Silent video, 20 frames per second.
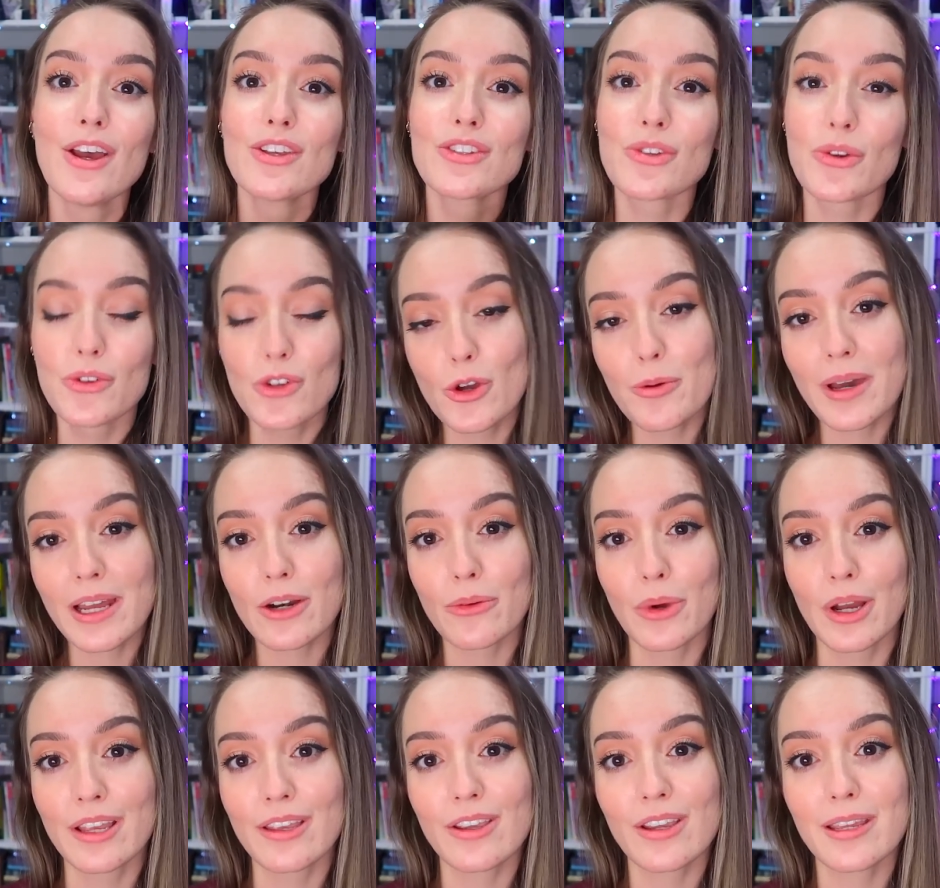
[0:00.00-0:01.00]
So no matter
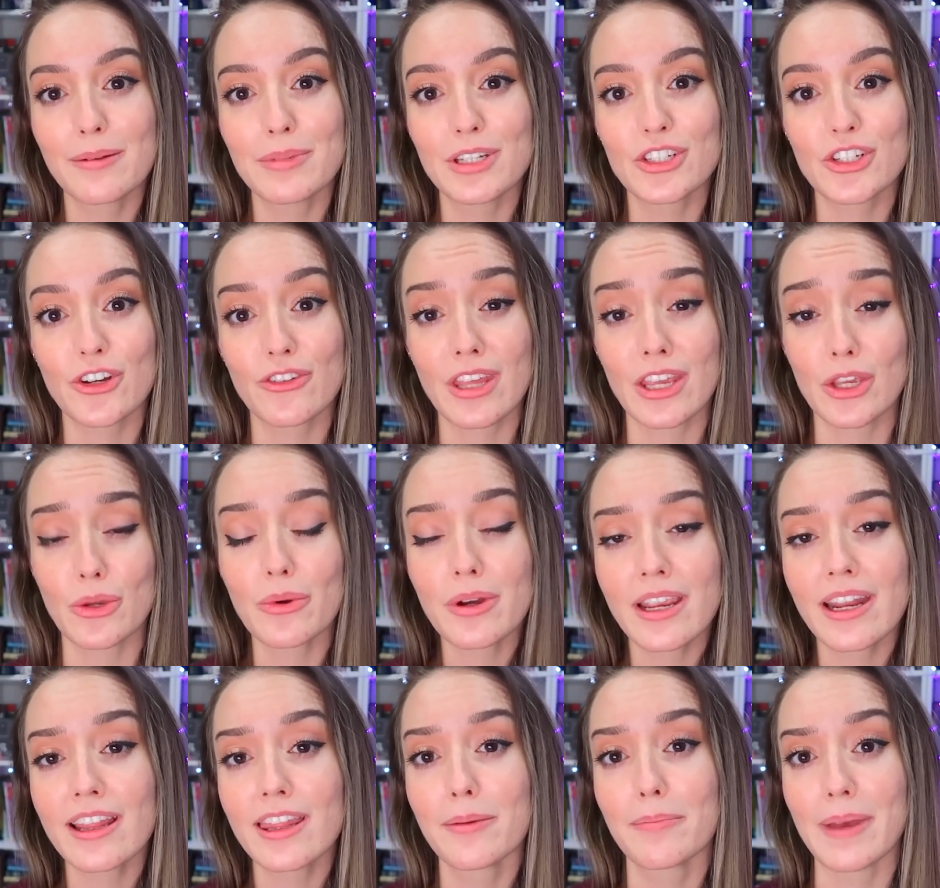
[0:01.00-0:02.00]
what, you can be sure that you are
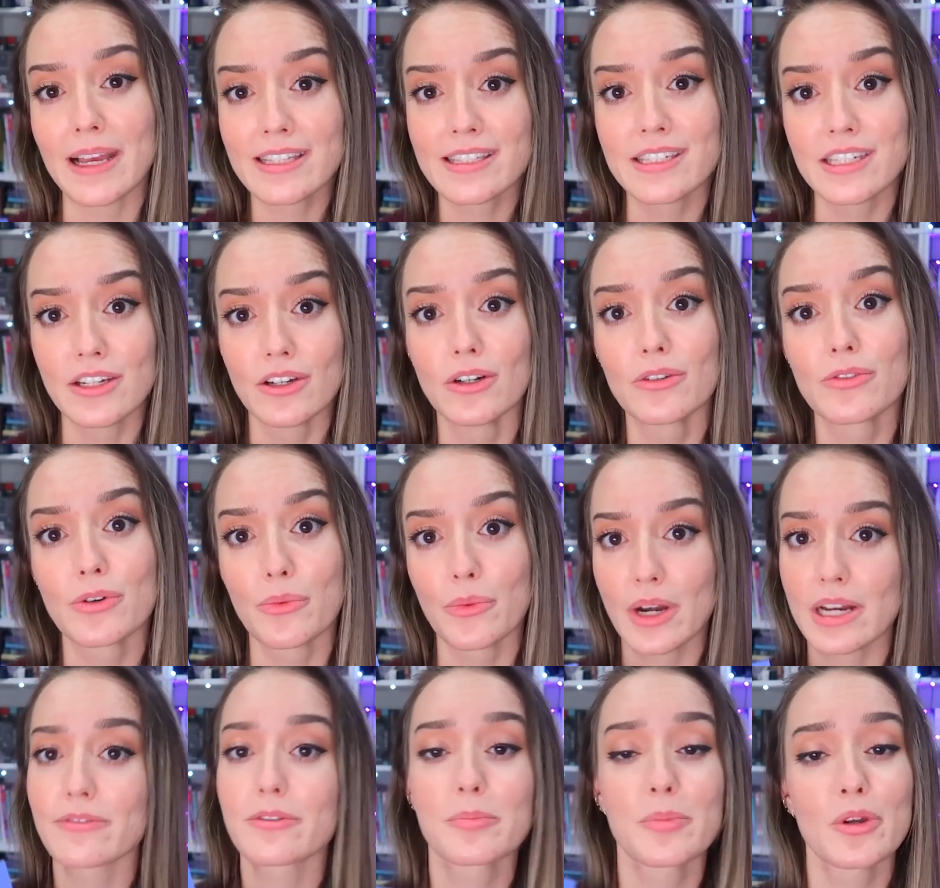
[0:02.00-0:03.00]
getting the best deal for
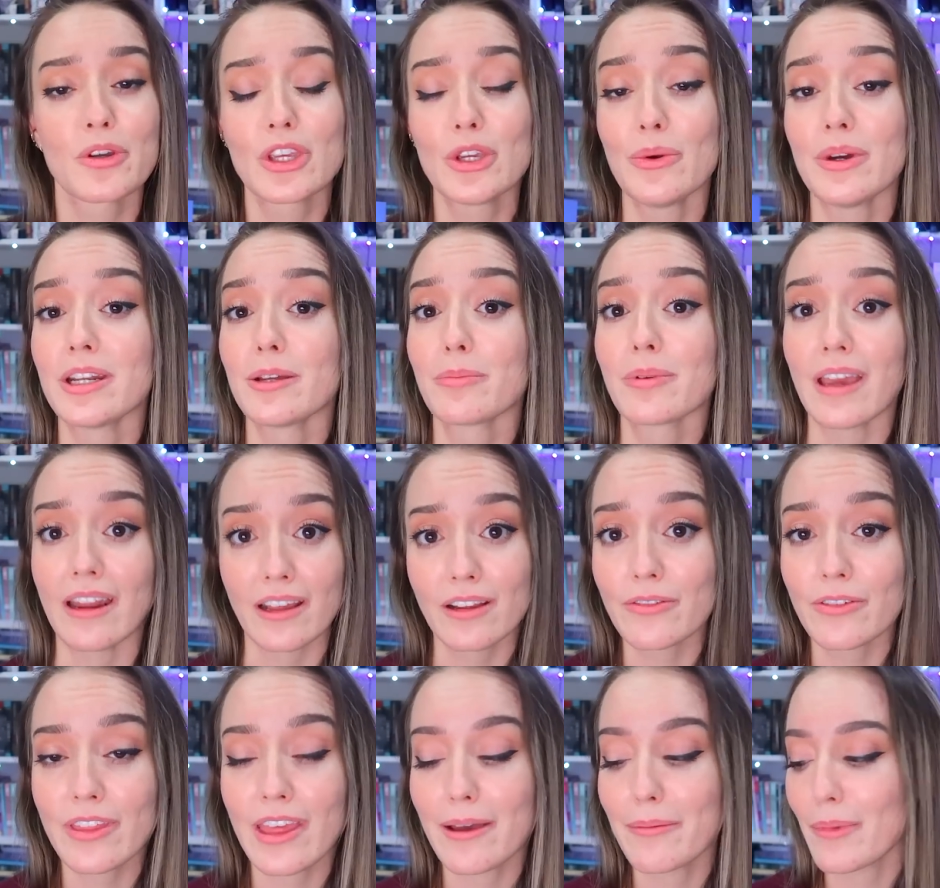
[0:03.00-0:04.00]
whatever book you end up
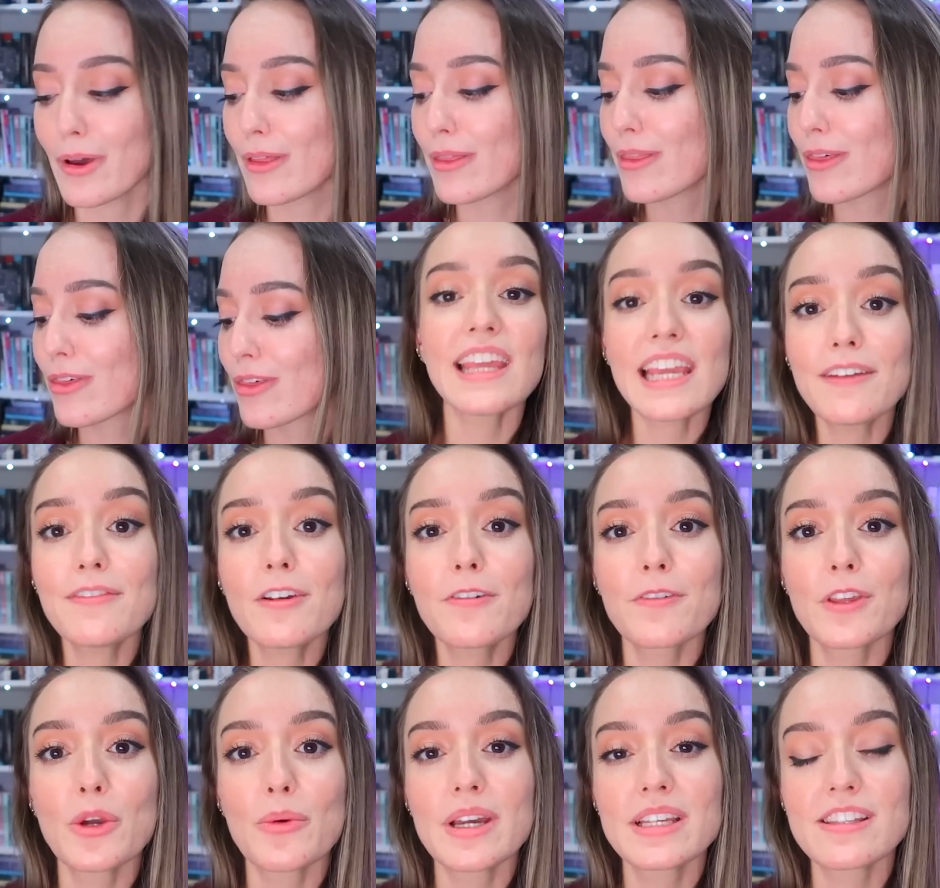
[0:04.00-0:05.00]
getting for that month. They have a
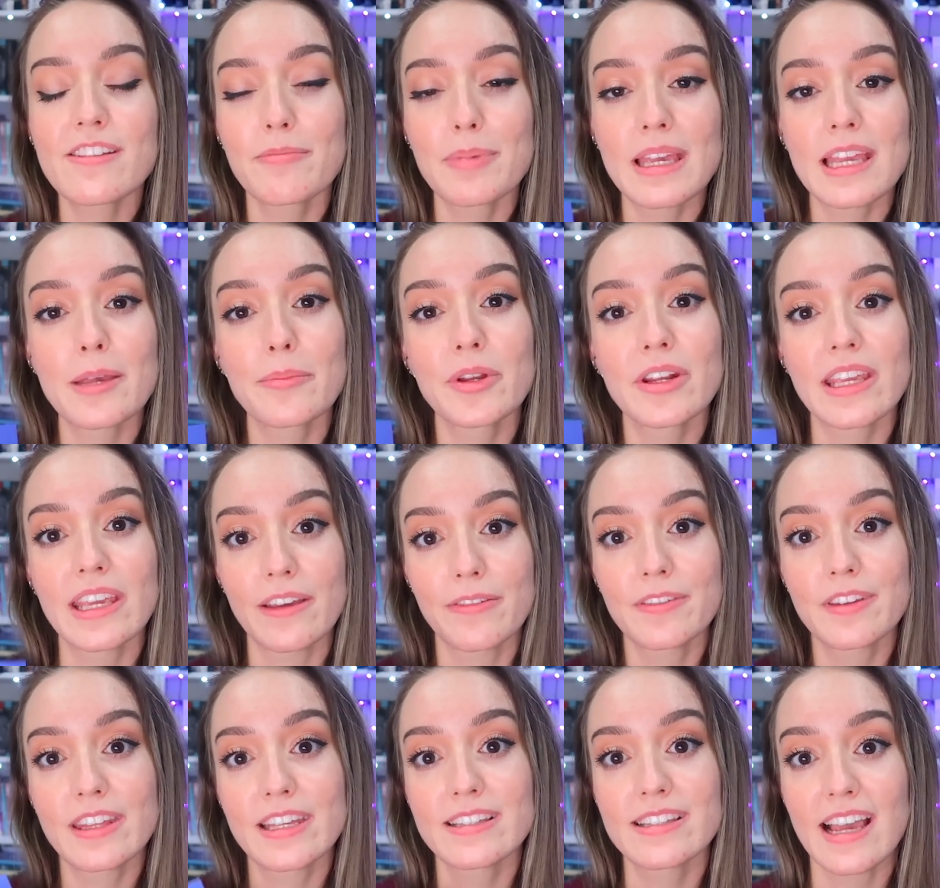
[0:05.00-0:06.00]
few ways of being able to
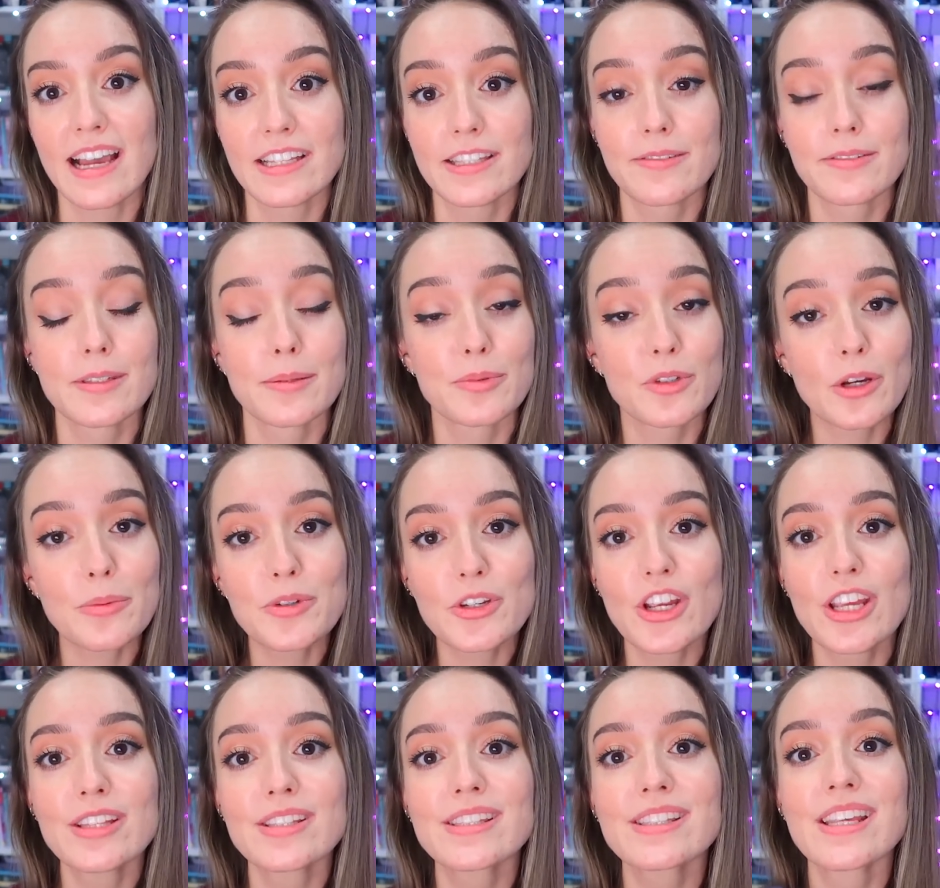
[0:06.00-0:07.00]
gift these kinds of
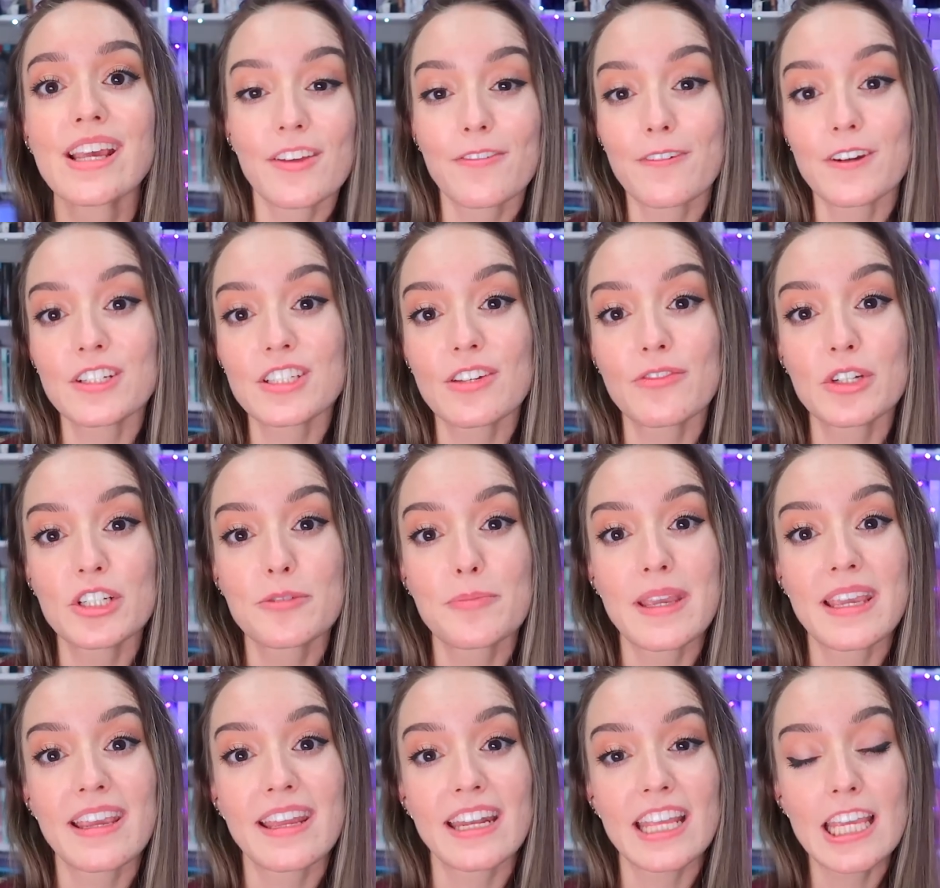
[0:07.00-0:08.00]
subscriptions. The first of which
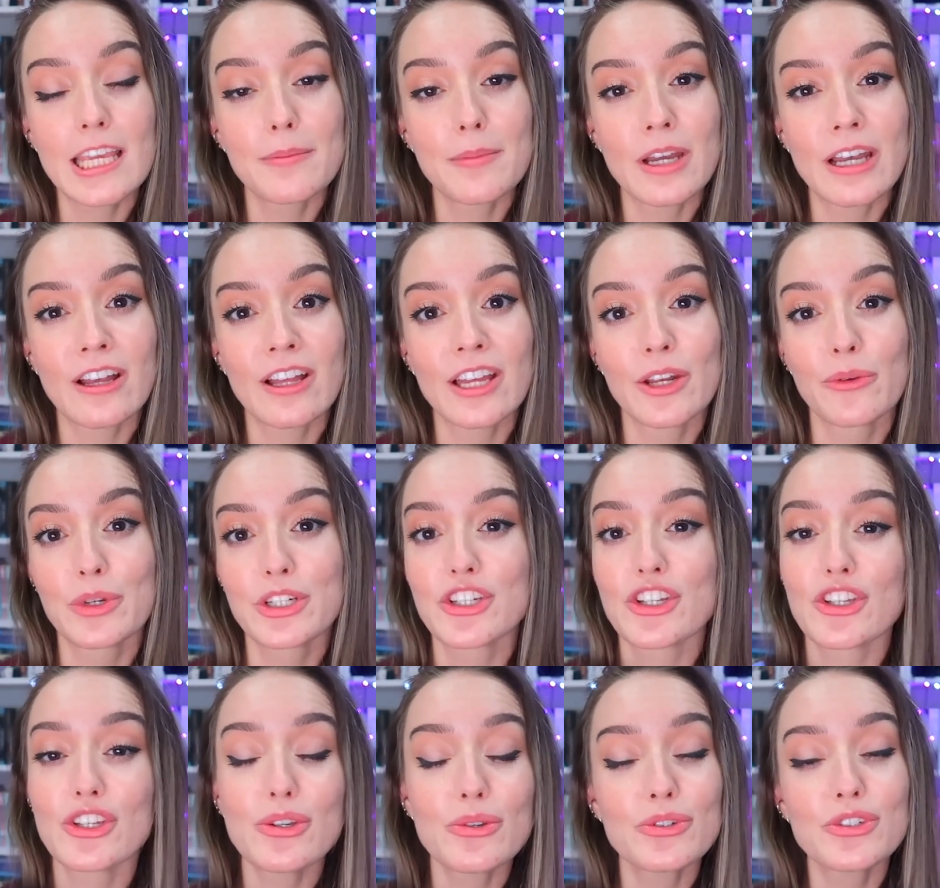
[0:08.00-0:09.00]
being an email in
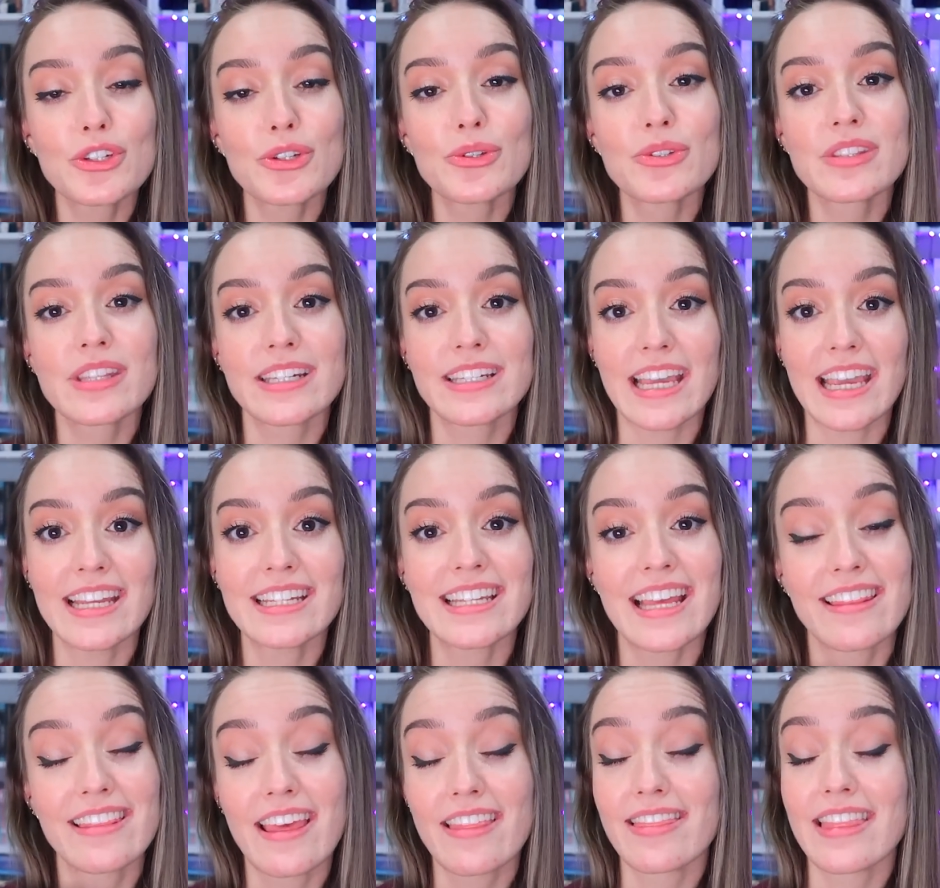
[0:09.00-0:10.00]
which you choose the date
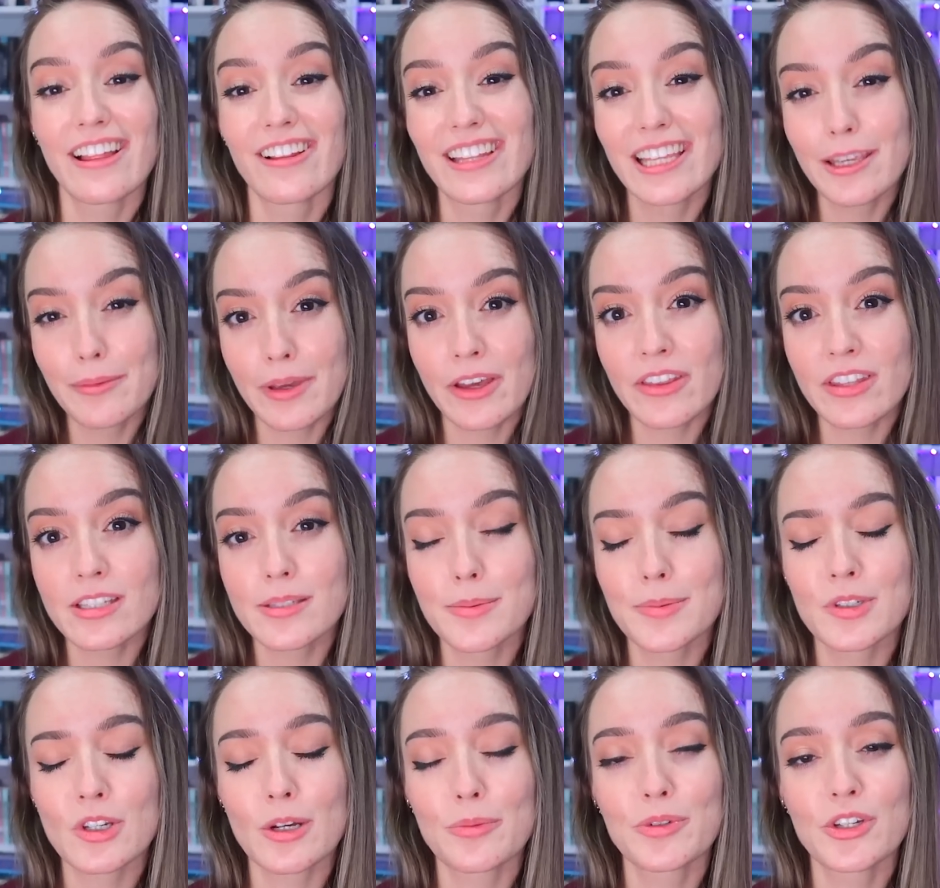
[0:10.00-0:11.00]
and then they'll email the
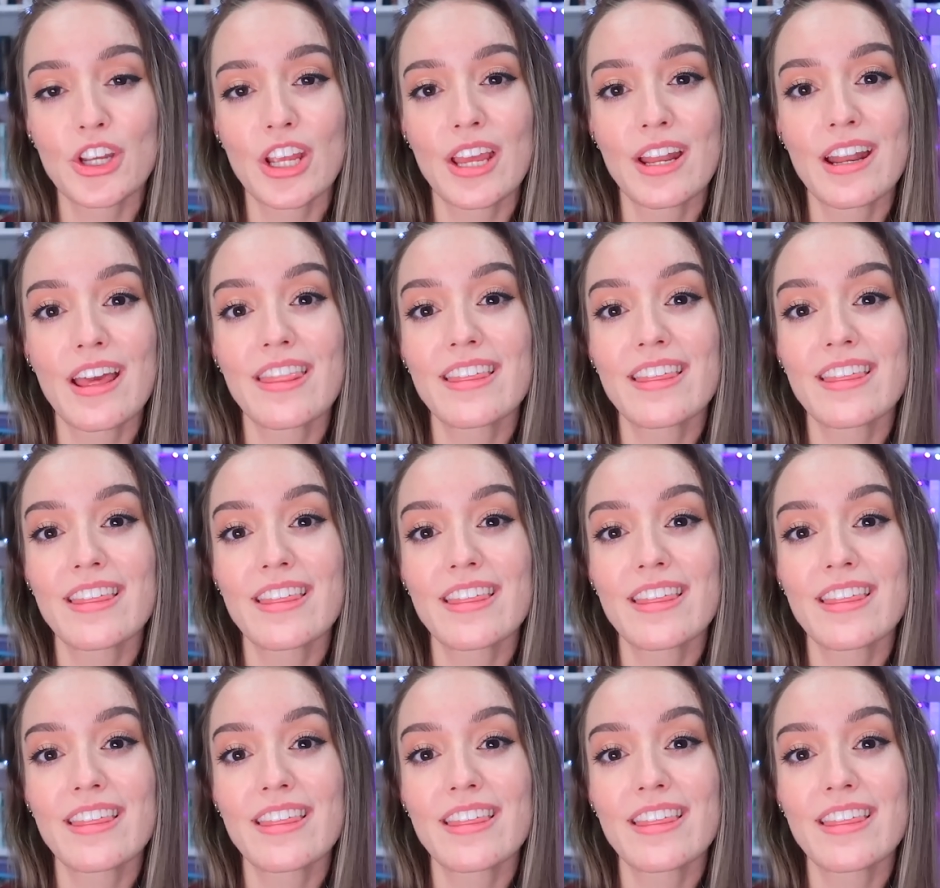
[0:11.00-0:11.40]
subscription.